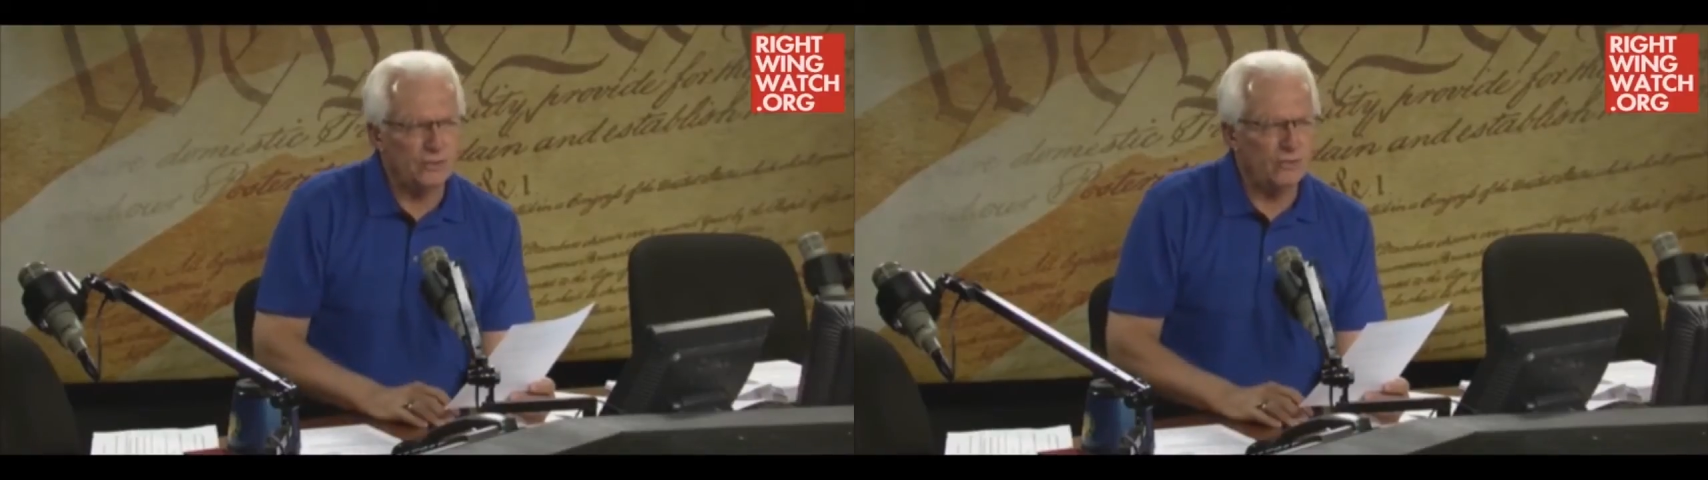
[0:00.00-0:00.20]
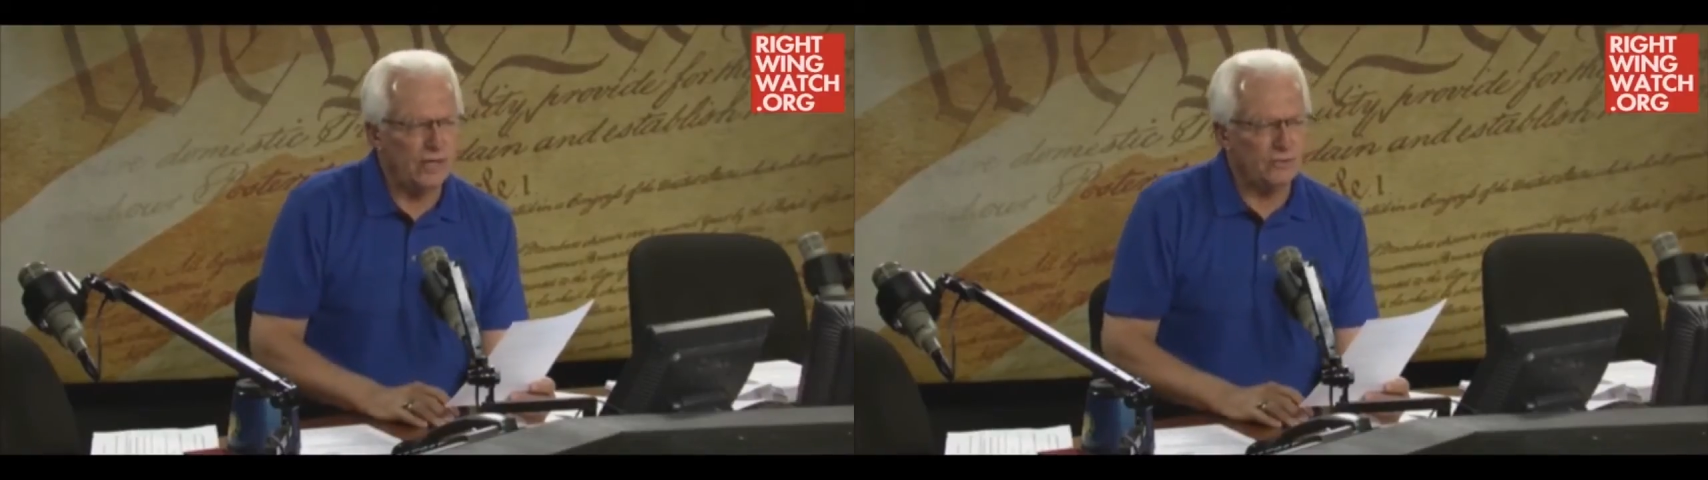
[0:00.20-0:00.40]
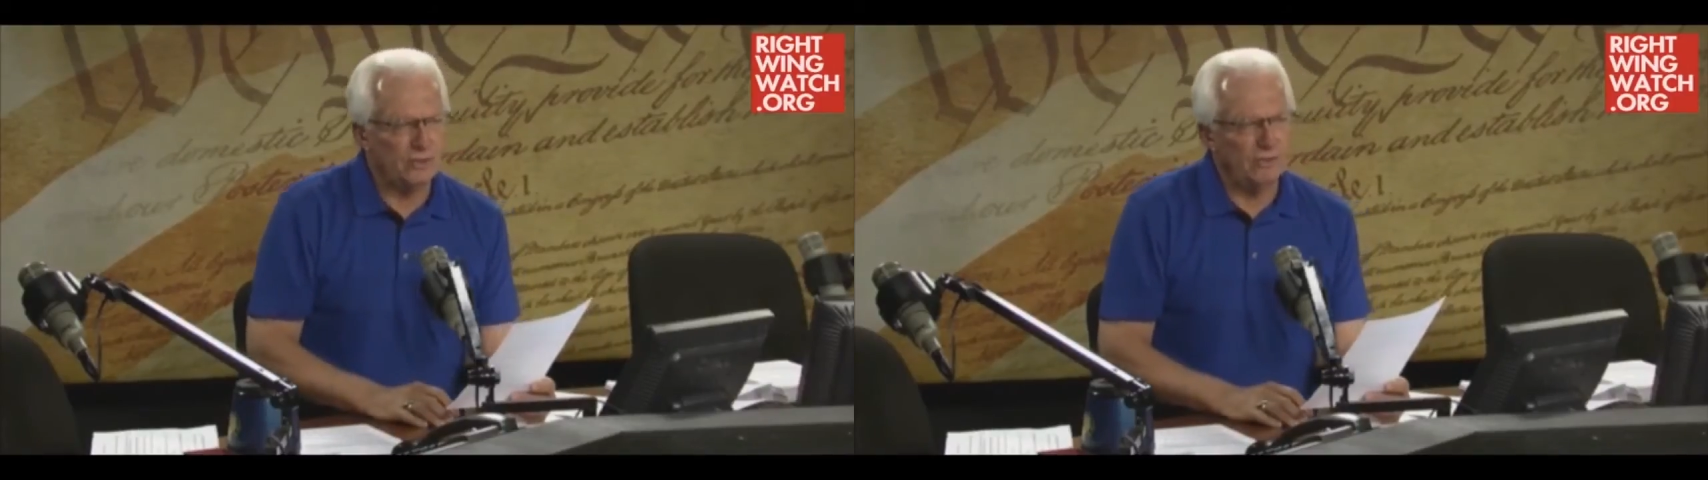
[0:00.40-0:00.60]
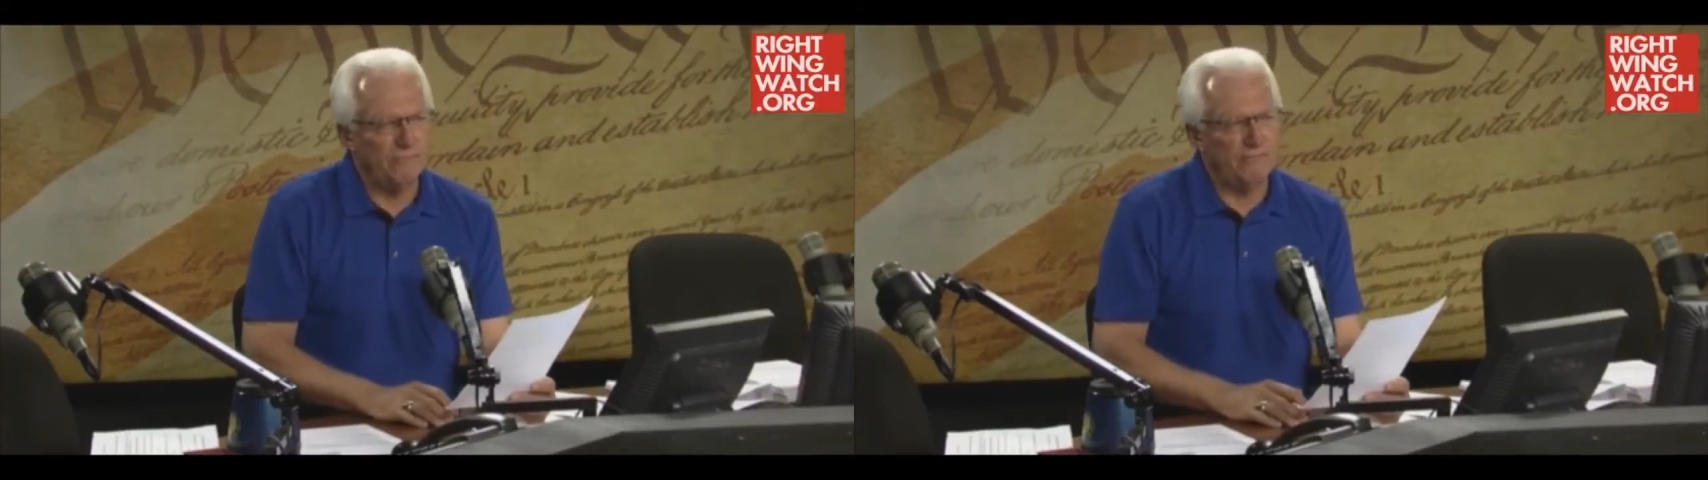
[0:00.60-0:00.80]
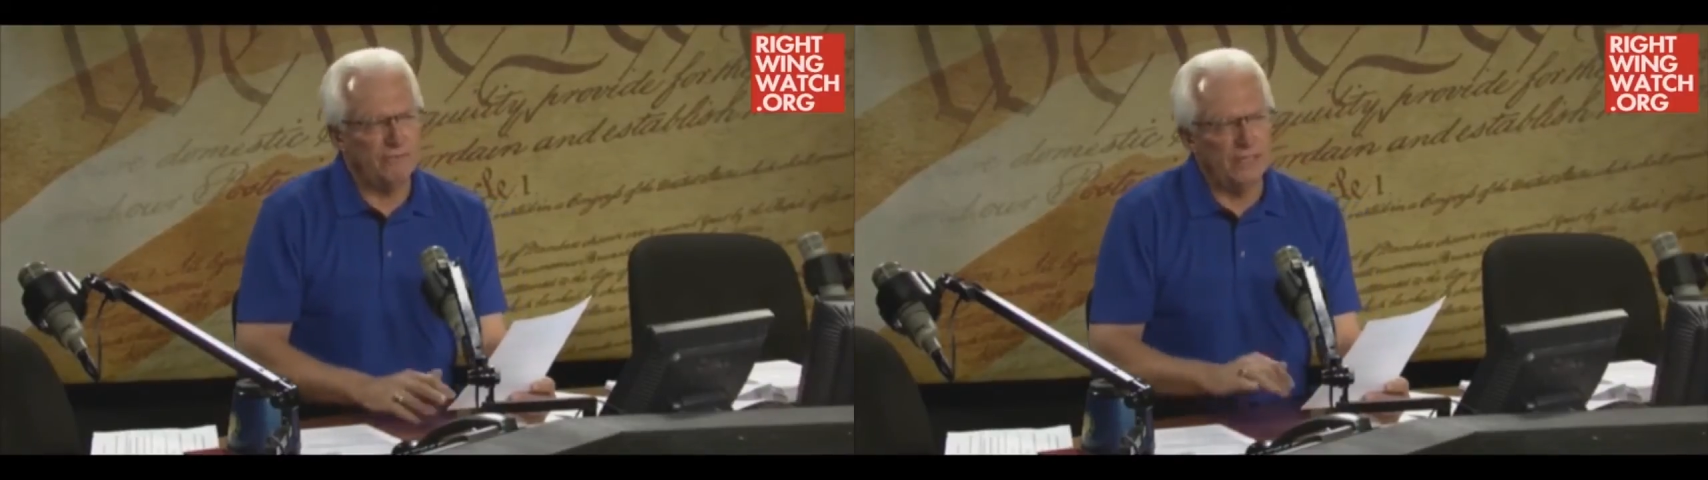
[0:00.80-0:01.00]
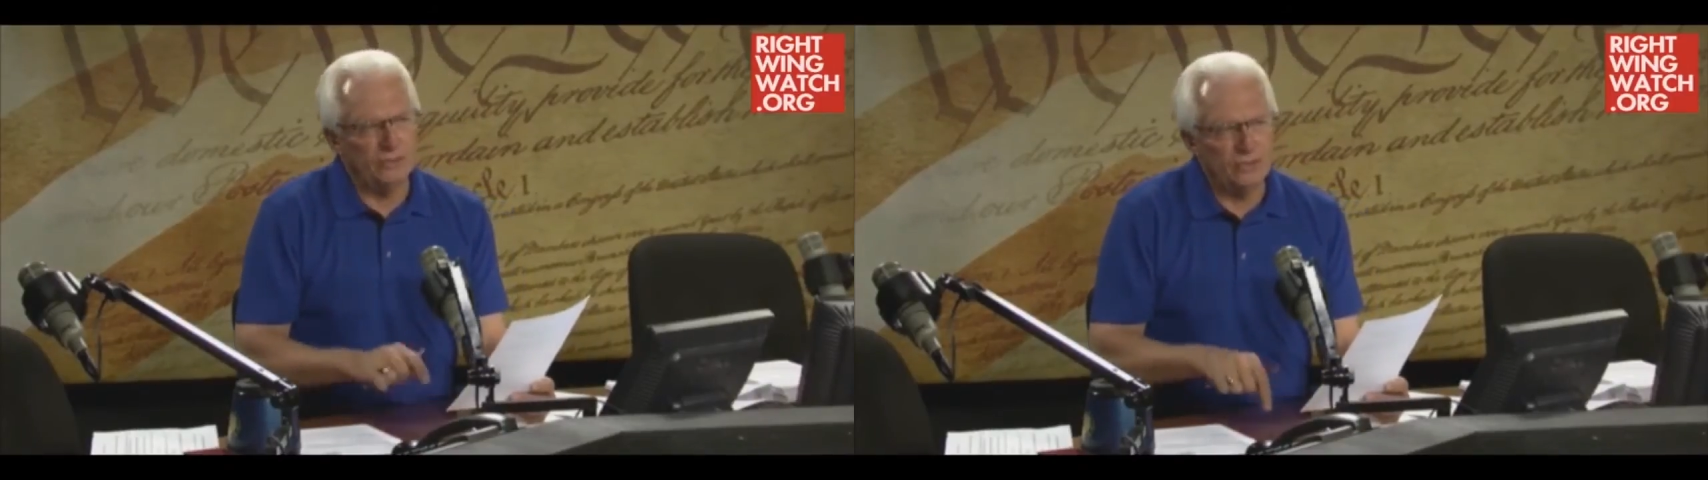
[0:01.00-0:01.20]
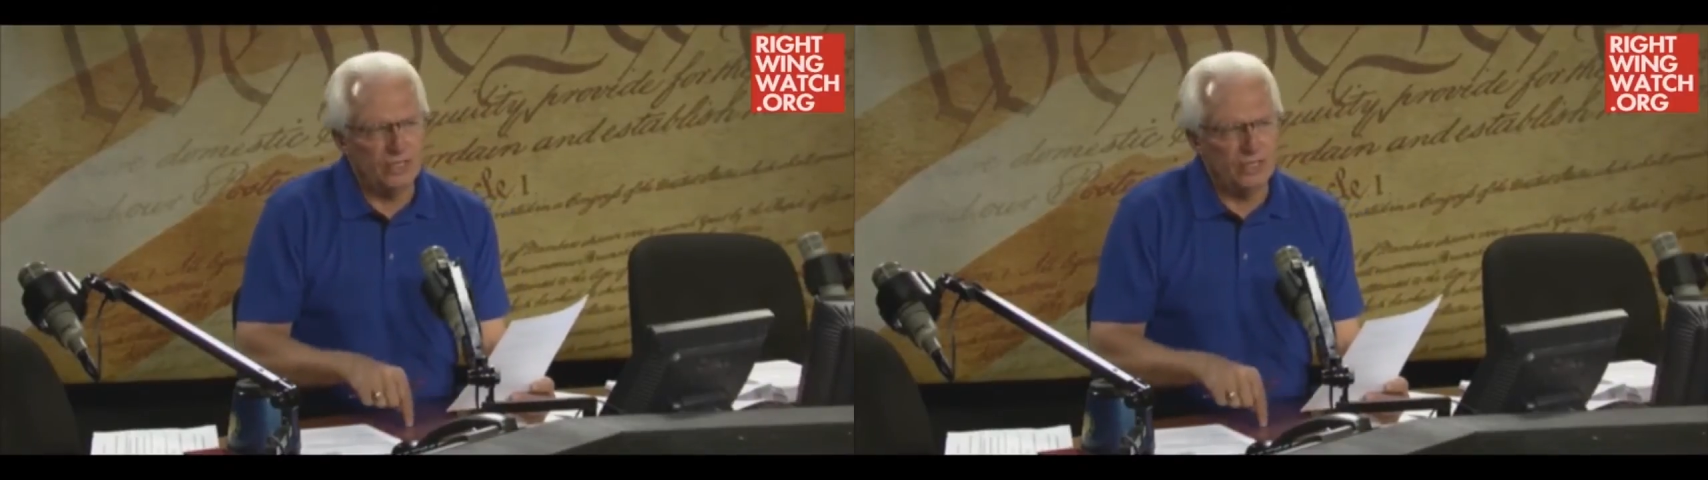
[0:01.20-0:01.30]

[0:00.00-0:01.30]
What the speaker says: 2015.